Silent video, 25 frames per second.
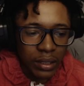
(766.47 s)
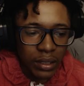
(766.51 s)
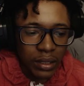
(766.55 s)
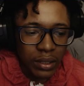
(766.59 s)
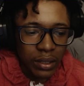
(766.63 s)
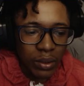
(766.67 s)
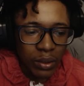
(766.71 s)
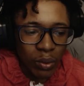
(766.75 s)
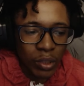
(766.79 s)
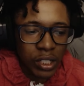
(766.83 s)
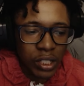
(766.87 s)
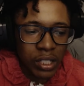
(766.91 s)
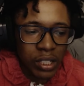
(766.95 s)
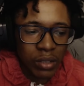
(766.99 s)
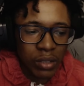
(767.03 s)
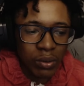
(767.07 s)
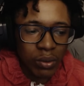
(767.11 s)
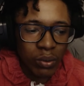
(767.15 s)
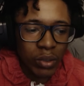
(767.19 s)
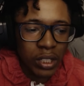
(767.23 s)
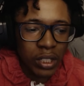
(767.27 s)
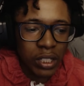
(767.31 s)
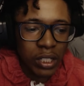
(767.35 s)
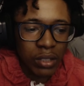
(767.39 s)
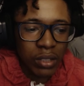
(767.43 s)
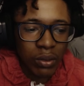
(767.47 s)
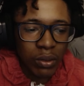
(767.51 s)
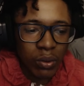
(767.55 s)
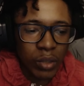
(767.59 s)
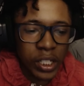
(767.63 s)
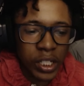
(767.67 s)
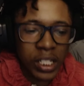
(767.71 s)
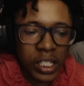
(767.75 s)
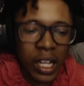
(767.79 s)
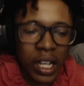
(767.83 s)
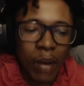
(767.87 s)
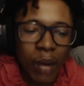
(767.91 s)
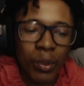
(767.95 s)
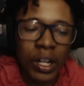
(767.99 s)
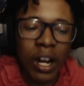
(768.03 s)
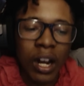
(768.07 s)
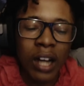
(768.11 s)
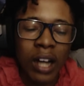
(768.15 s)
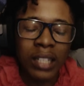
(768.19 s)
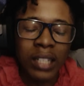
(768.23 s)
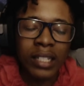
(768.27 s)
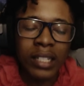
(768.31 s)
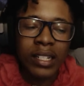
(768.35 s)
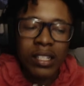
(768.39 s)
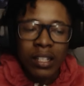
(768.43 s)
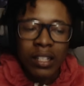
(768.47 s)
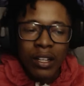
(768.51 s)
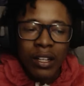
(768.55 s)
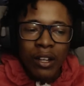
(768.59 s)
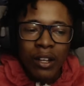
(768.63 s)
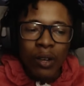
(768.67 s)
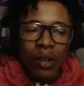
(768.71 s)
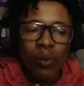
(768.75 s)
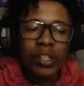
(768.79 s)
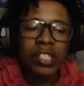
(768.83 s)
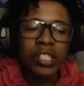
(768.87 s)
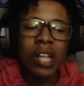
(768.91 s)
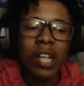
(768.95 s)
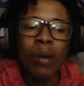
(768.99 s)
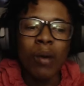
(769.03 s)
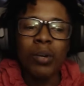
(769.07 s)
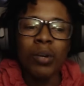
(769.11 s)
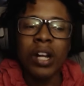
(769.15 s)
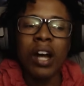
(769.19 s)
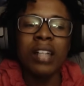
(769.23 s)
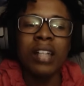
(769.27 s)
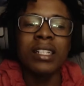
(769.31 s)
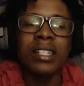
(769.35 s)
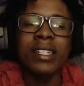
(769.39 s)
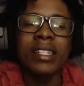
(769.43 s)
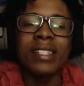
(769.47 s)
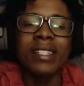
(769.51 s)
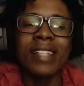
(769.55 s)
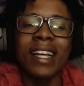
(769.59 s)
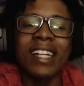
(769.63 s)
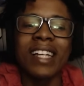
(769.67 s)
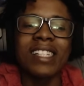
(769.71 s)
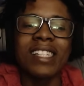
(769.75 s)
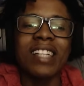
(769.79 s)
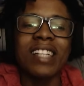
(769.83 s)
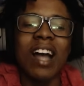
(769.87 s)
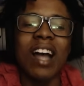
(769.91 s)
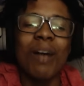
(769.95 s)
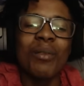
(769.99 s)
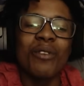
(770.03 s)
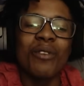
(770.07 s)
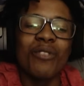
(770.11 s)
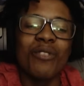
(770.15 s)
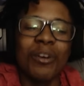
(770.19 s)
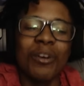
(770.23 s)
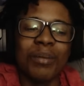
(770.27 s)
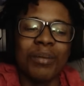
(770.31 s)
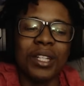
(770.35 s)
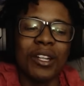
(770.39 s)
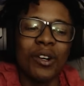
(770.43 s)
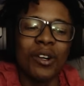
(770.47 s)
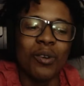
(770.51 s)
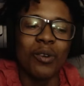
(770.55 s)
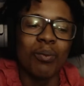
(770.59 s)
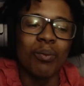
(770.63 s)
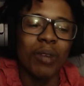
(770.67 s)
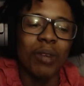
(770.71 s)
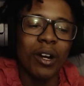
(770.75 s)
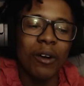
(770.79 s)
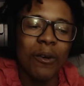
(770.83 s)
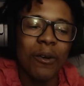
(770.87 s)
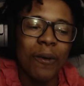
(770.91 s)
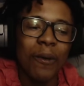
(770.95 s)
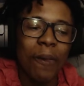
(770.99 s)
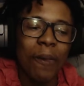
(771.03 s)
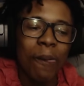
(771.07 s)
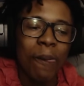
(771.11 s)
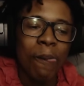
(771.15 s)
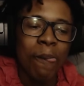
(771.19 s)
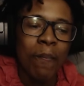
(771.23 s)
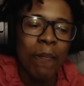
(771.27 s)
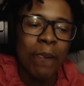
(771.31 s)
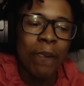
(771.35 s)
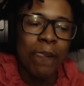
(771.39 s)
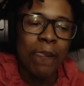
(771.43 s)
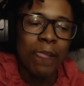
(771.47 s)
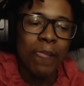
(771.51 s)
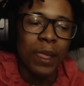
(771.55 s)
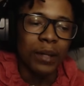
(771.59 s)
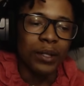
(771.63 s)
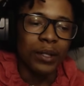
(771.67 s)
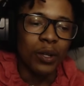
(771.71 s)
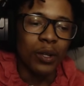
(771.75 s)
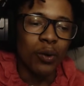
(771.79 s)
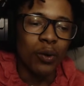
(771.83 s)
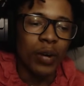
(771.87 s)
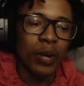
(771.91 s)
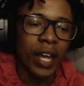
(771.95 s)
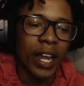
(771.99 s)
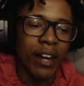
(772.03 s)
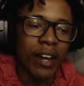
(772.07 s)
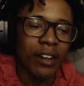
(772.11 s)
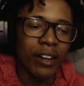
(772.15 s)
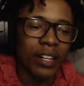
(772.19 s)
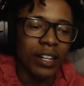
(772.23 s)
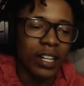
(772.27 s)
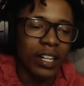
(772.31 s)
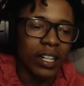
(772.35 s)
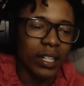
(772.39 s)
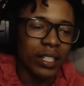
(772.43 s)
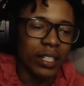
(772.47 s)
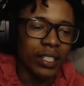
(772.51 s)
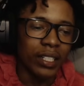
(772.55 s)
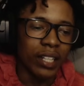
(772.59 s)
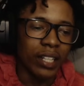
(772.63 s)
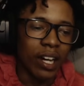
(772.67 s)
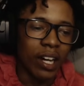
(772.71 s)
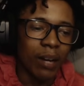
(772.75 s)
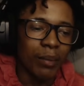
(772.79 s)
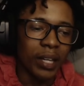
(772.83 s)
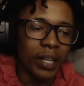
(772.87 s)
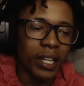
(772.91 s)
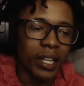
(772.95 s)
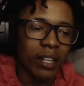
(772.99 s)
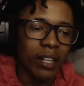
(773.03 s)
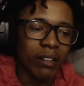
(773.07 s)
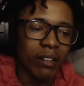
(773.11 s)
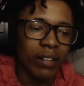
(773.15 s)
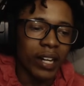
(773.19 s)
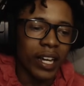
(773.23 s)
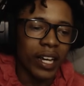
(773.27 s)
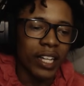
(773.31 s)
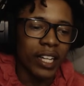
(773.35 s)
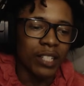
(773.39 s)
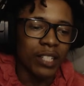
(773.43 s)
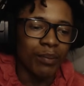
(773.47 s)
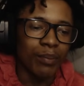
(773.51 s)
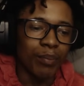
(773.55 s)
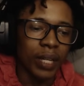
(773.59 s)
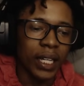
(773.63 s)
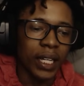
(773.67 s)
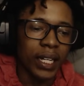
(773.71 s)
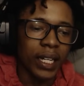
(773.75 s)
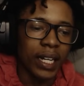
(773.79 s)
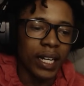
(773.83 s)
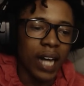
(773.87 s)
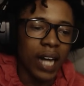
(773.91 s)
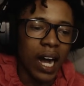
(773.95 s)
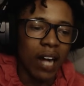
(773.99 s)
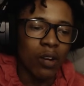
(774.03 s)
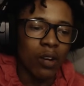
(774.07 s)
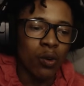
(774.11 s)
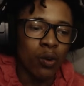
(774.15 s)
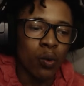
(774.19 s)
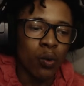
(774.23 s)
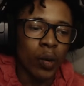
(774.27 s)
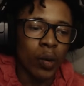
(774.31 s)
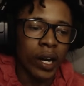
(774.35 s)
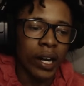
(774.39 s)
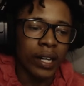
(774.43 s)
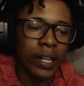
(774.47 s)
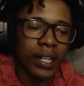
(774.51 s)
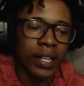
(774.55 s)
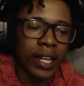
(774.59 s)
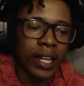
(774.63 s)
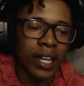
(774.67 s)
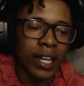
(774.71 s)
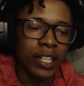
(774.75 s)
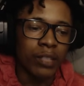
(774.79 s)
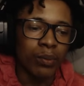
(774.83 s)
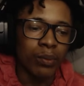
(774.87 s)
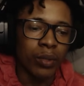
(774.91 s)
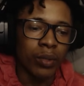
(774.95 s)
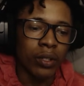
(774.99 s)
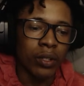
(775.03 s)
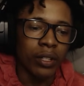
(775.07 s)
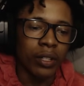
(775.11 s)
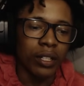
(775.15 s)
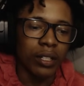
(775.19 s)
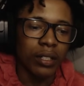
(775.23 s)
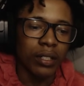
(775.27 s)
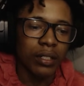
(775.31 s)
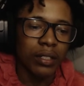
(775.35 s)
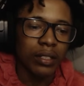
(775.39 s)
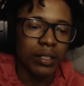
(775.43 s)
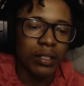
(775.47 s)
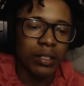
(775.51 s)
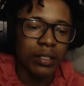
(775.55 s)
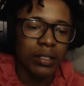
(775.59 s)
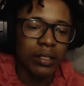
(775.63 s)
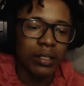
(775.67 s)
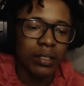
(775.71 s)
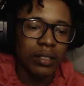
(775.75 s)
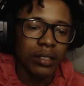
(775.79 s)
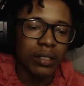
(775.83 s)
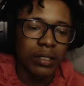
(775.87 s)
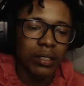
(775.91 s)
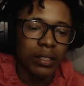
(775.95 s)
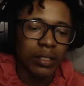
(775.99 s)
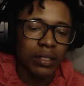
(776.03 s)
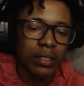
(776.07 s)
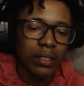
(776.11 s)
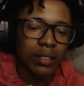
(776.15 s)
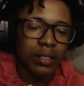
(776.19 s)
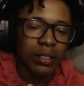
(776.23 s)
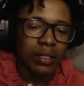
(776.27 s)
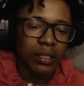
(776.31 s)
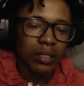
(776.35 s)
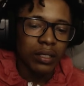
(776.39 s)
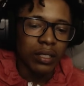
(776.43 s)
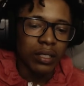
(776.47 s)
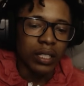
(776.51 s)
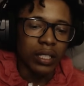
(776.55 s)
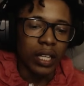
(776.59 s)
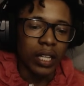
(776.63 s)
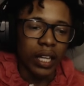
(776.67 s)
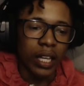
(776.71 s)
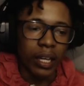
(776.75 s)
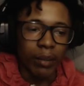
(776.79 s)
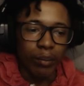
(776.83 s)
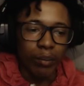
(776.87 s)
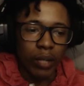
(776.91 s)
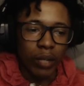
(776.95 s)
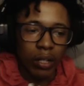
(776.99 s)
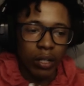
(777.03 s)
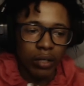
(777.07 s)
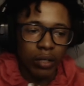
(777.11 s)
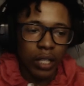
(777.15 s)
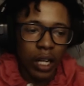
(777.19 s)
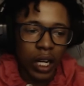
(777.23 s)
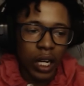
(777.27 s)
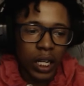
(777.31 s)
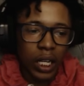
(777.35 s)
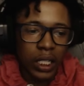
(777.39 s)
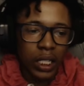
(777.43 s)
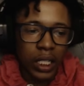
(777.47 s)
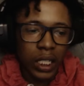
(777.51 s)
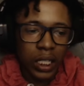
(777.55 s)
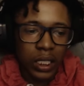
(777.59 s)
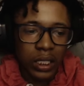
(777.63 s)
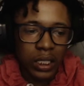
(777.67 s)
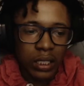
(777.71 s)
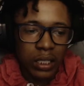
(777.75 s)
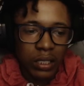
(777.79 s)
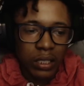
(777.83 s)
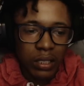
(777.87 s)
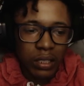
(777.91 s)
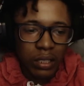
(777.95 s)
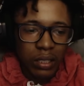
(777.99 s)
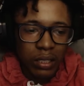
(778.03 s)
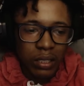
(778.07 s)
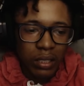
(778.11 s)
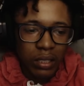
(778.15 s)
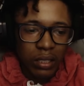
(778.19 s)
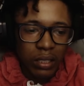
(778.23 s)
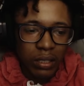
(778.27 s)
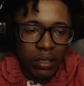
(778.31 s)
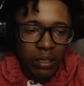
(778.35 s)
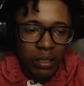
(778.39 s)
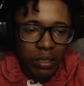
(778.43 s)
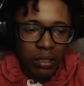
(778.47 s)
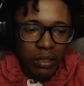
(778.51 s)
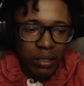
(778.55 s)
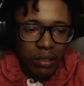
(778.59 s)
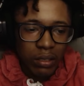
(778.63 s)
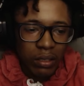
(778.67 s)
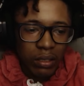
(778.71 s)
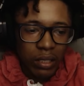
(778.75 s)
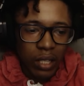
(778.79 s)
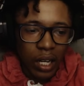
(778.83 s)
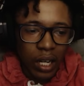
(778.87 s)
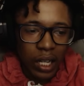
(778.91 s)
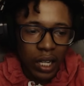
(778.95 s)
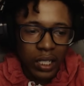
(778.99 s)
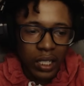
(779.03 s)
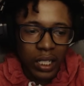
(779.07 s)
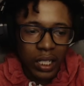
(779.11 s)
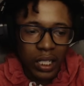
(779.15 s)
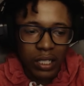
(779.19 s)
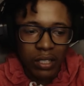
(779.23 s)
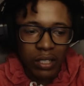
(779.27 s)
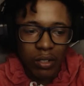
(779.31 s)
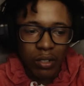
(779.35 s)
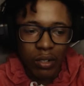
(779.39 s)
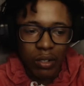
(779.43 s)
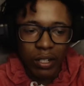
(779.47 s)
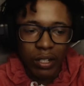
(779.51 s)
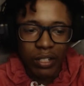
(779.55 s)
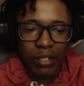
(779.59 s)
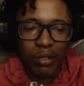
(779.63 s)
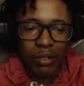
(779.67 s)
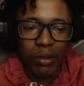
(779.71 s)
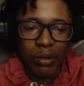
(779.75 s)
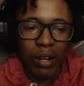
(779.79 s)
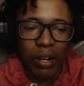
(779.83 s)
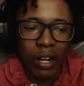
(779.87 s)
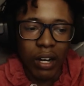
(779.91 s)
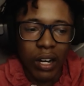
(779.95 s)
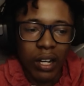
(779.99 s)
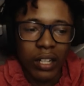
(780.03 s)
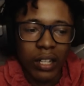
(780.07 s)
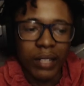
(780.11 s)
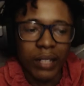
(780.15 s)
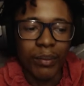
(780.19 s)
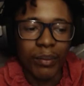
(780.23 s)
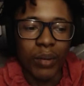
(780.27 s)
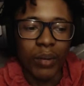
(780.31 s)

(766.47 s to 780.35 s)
What's up with all this niggas coming for me though, bro? No haircut, dumb ear ass, big goggle wearing ass boy. Yeah, bro, y'all niggas going too hard, bro.